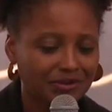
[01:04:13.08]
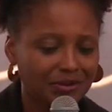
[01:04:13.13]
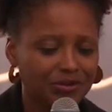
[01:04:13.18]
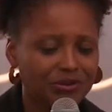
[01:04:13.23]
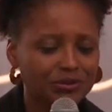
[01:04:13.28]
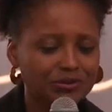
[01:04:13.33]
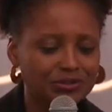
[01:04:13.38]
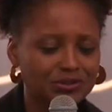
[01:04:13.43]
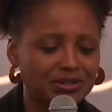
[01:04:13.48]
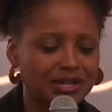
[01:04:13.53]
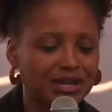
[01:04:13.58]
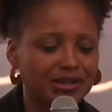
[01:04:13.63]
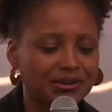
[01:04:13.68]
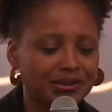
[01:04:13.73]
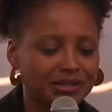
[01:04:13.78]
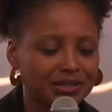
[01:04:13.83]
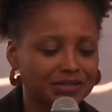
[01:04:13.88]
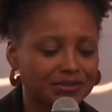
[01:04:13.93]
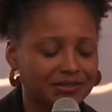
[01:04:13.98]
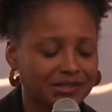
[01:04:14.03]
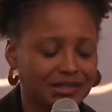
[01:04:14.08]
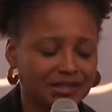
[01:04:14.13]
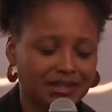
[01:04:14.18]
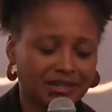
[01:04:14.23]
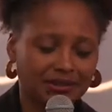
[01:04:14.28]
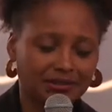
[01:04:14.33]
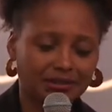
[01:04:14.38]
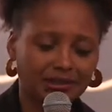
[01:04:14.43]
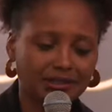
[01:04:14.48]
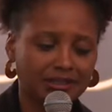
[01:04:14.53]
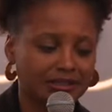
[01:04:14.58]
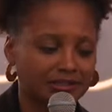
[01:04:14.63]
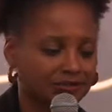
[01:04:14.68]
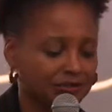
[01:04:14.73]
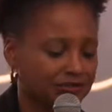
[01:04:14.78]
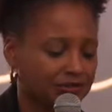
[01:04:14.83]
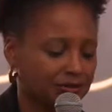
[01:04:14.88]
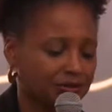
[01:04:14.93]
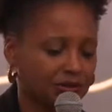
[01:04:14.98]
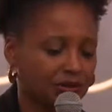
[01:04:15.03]
those narratives, and I
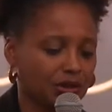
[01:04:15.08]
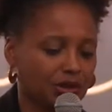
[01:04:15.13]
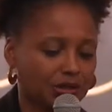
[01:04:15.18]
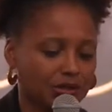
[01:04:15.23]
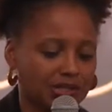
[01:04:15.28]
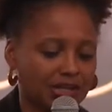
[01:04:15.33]
lived for a long